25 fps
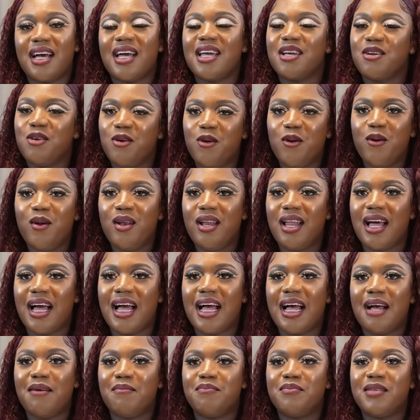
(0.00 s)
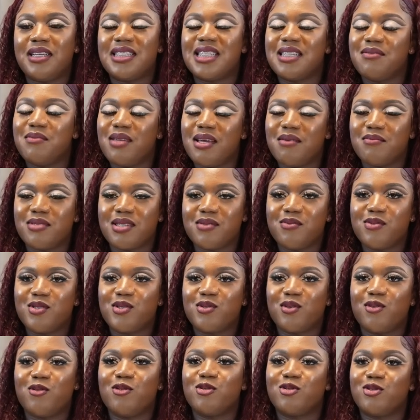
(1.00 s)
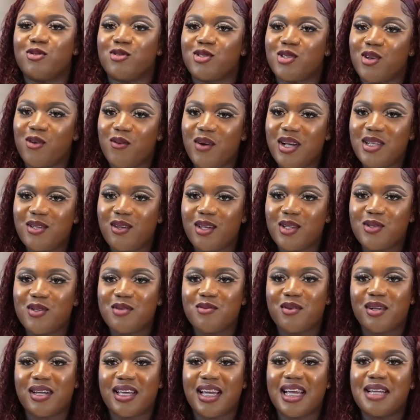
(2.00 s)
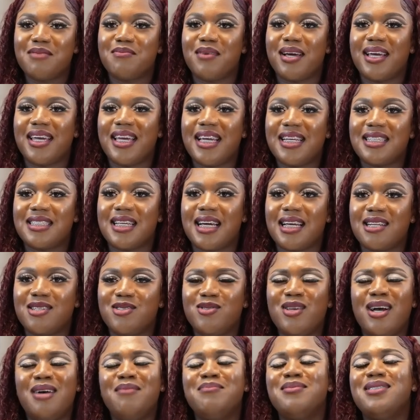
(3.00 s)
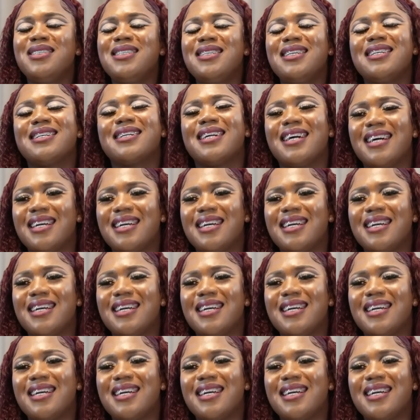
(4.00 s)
I call and they tell me I'm supposed to go to Soweto, so I'm going to get my hair done. So I'm thinking,